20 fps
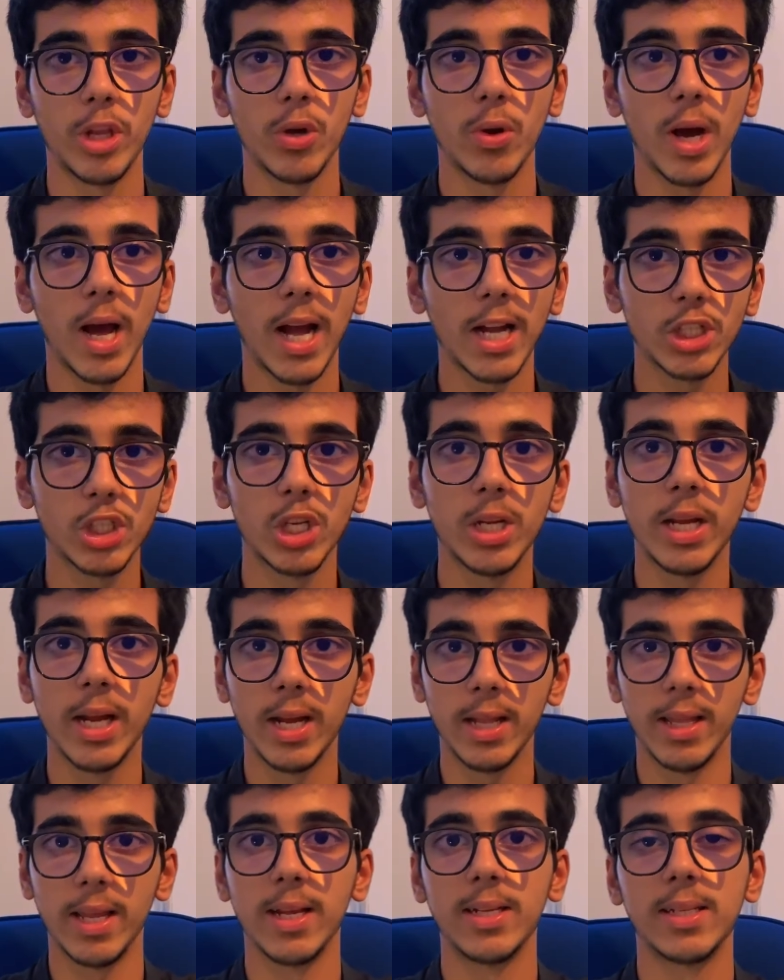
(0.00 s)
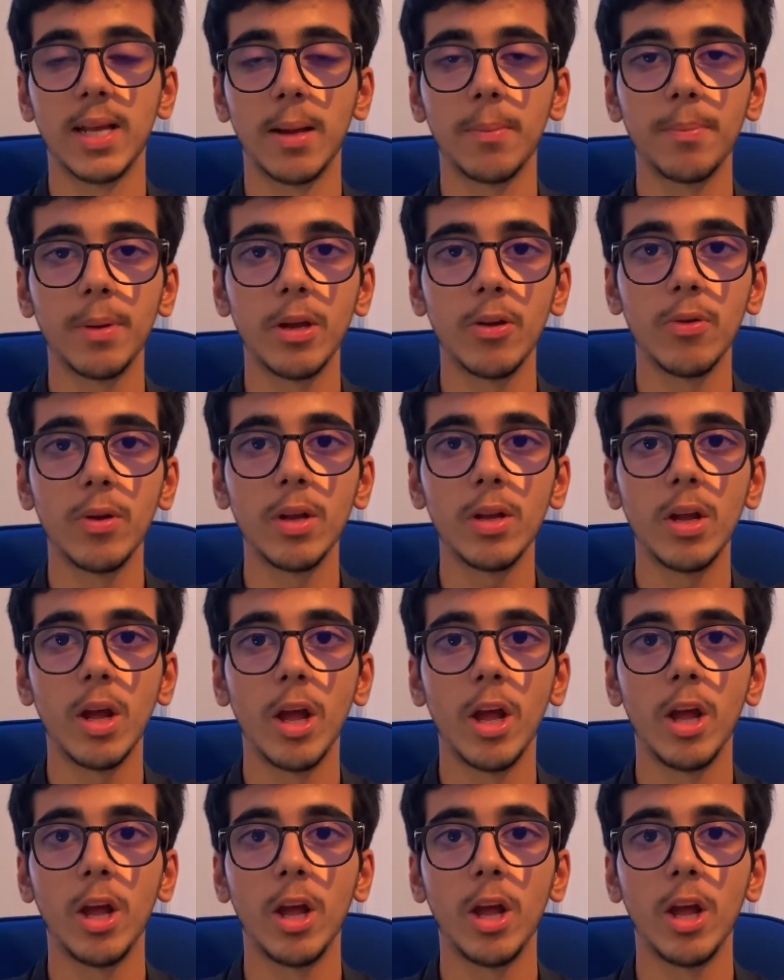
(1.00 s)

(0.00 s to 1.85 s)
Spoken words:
you're actually in the exam period,